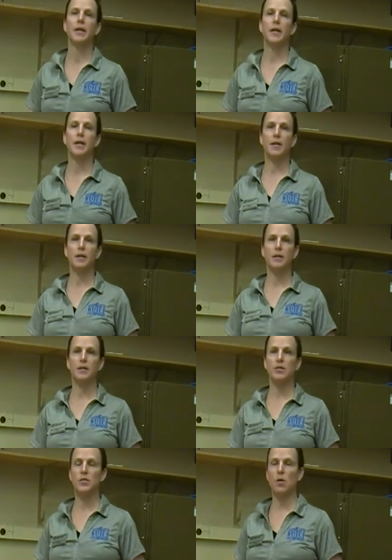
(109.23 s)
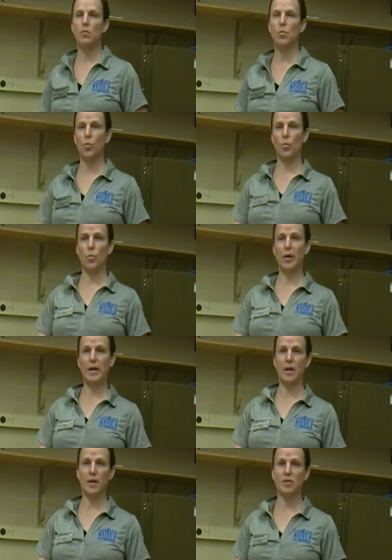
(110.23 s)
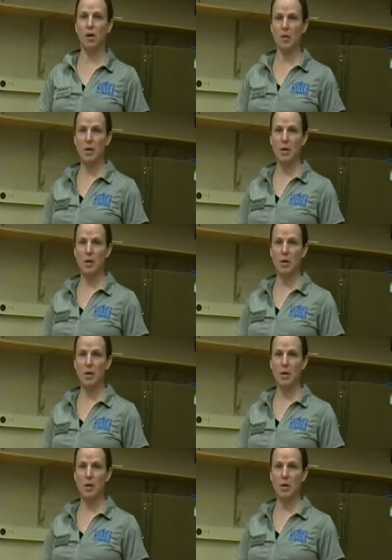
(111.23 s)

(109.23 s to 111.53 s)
And so when I talk